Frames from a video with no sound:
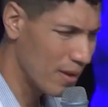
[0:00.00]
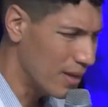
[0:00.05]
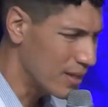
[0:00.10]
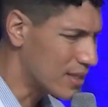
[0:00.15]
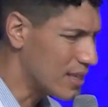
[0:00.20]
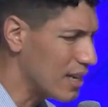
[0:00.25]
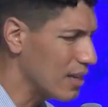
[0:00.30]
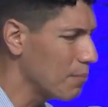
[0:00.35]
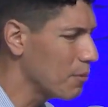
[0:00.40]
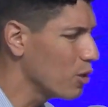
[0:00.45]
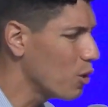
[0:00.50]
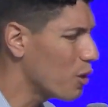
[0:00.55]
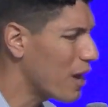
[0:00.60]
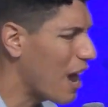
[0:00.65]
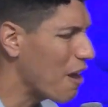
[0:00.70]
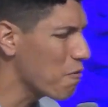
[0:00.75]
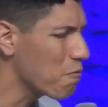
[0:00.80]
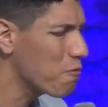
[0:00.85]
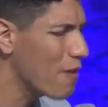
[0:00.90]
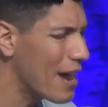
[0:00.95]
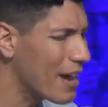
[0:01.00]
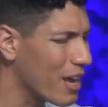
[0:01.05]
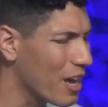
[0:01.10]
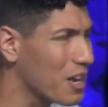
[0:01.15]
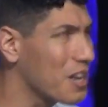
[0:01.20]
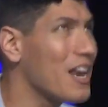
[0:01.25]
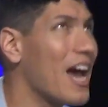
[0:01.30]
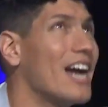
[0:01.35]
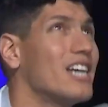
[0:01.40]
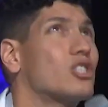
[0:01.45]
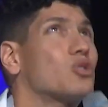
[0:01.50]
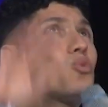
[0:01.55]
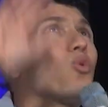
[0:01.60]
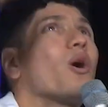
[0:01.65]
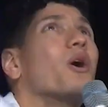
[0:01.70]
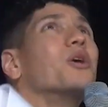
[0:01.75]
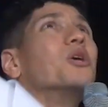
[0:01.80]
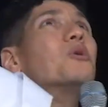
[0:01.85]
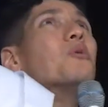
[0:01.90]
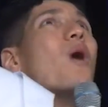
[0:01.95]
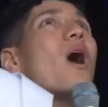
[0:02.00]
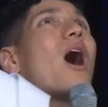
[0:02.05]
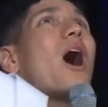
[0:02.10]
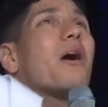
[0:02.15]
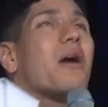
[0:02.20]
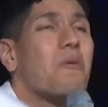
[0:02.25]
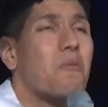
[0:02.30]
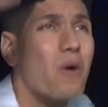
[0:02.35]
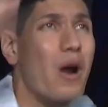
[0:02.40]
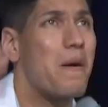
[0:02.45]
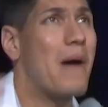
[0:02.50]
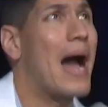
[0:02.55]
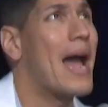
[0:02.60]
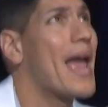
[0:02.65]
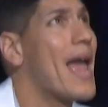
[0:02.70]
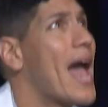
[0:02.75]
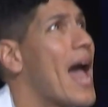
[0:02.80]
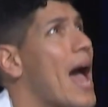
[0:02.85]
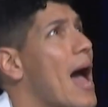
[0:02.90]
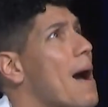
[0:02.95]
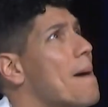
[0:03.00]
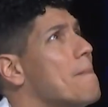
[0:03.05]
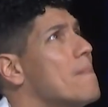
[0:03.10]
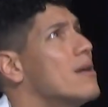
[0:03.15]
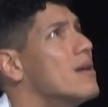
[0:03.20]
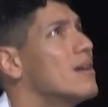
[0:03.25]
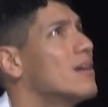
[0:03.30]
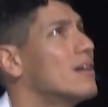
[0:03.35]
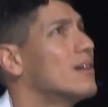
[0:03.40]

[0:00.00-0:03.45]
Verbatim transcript: Tell him, Lord, I recognize where you are and where I am.